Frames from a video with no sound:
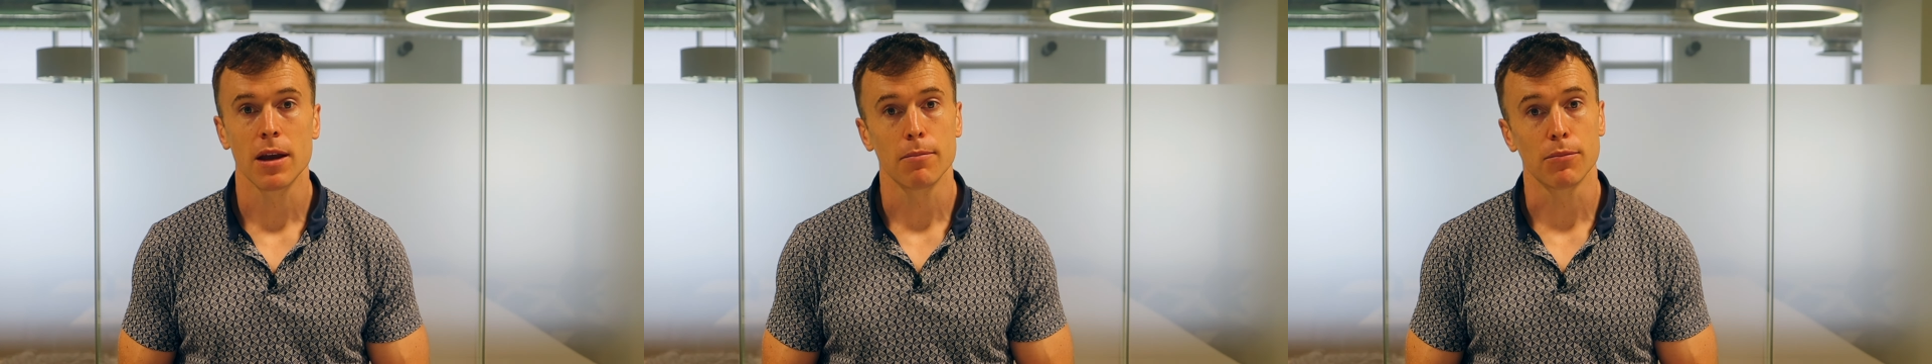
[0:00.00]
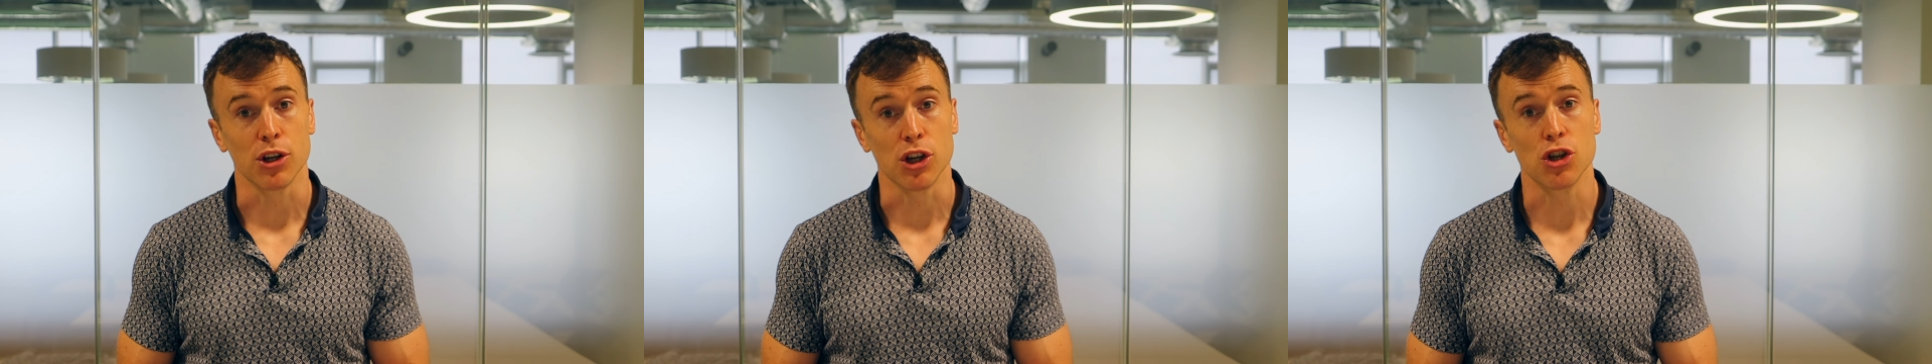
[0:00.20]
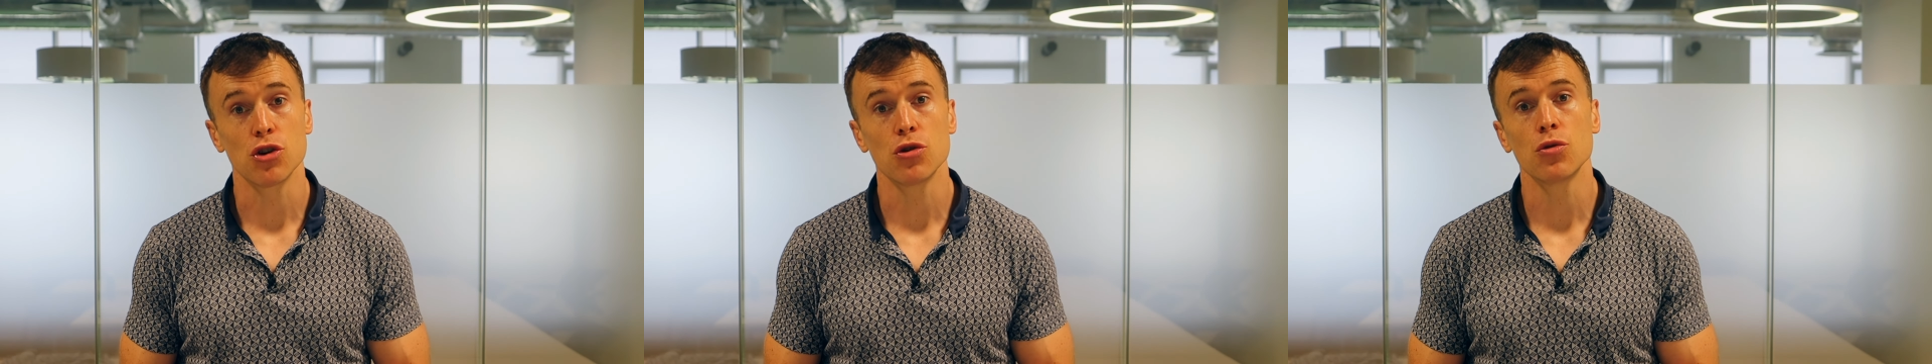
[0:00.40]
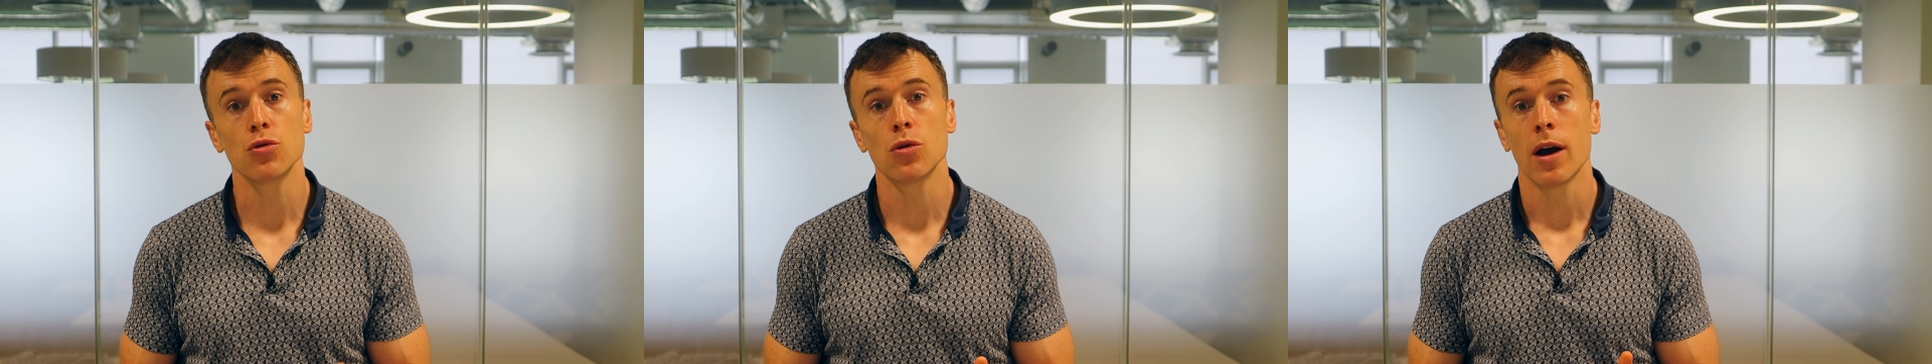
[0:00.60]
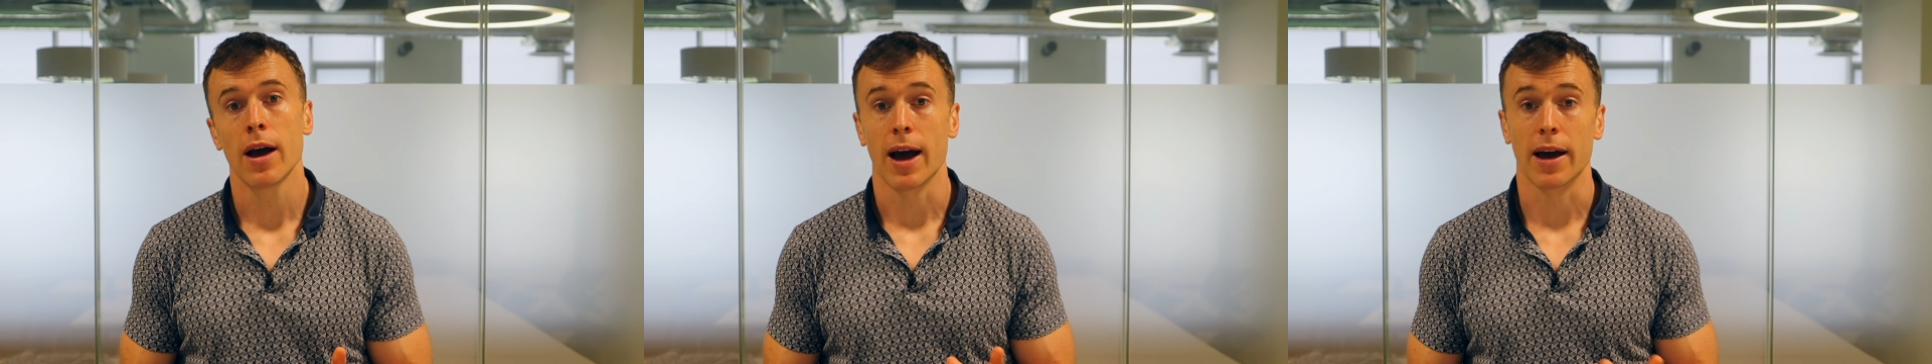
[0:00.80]
But
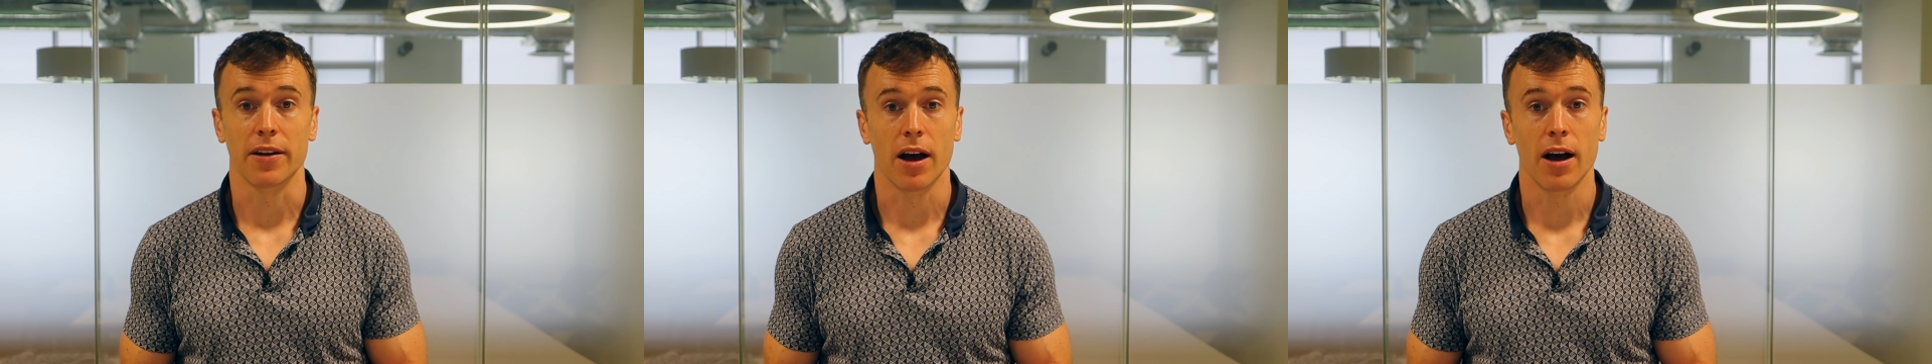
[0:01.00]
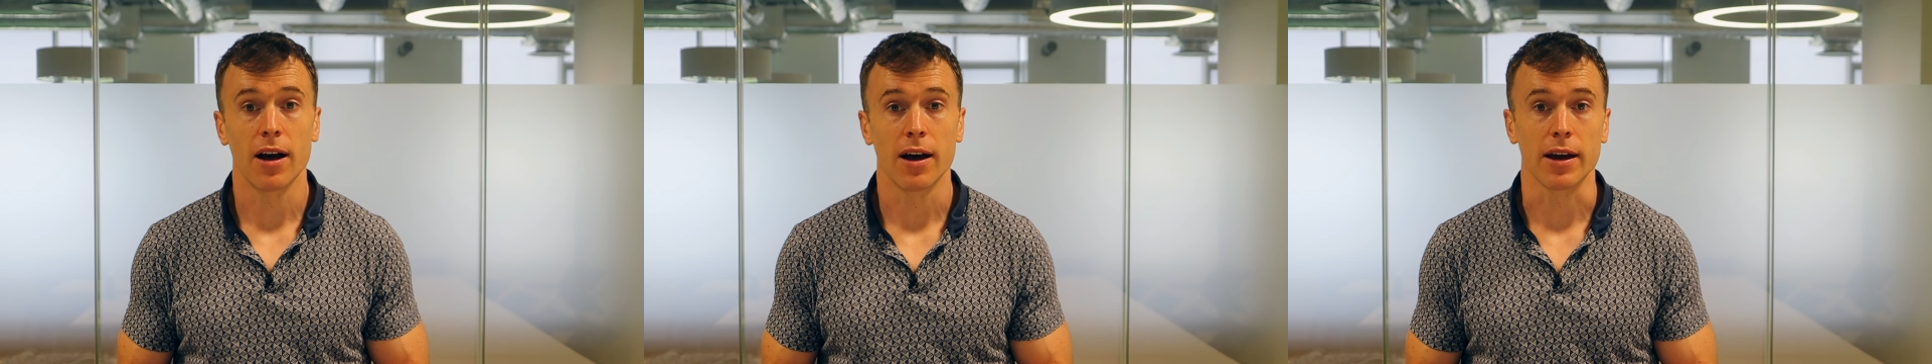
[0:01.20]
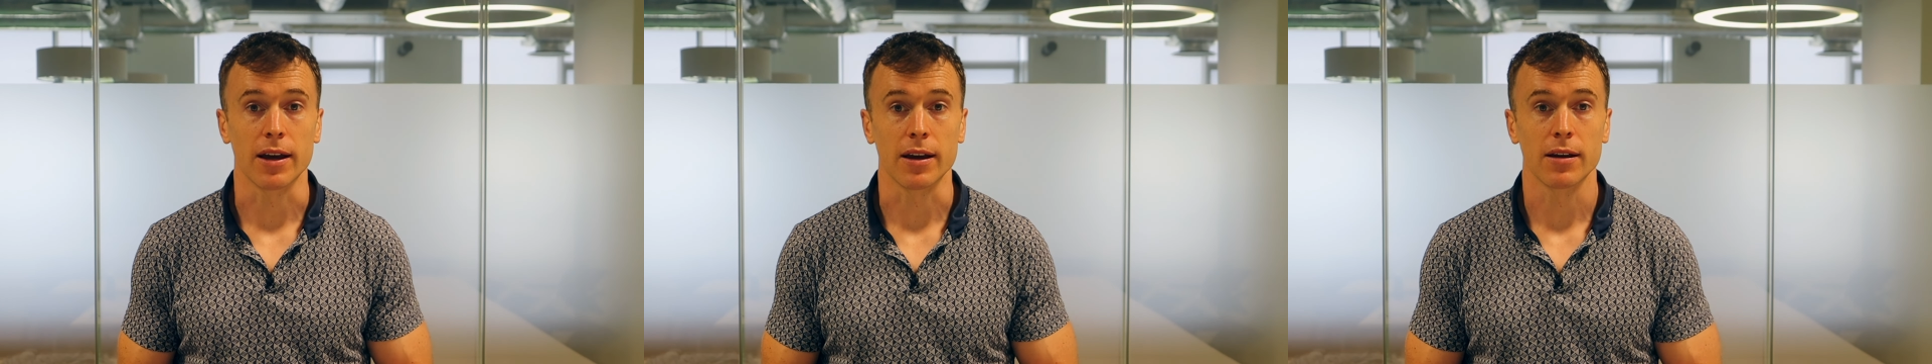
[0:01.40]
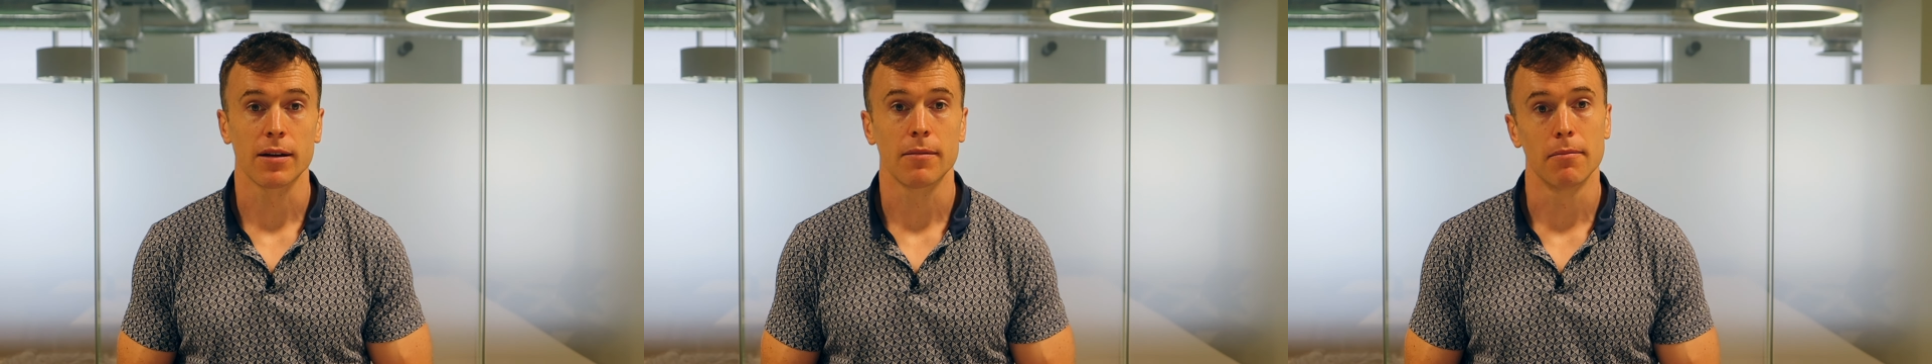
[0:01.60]
you and I